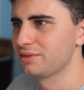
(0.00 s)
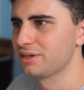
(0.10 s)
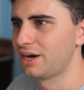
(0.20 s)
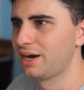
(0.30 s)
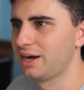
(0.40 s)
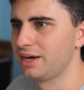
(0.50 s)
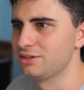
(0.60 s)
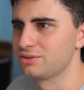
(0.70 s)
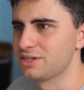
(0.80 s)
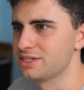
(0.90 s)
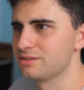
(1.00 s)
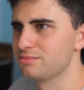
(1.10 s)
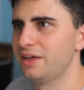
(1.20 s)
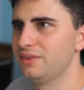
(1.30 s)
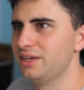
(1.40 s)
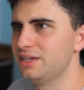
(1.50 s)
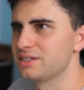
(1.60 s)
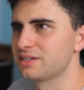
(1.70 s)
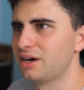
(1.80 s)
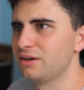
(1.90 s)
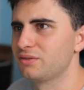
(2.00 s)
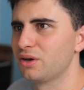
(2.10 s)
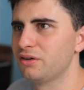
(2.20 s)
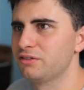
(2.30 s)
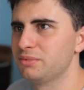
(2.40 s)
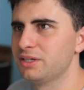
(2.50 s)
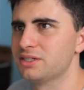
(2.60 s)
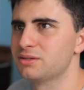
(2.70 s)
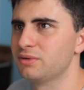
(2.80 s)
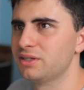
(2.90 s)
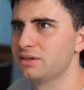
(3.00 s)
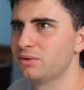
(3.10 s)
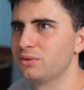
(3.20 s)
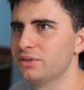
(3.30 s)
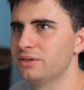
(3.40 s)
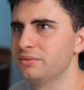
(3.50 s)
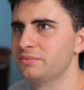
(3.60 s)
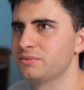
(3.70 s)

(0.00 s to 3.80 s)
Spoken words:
car entries and these kind of curved bits with all the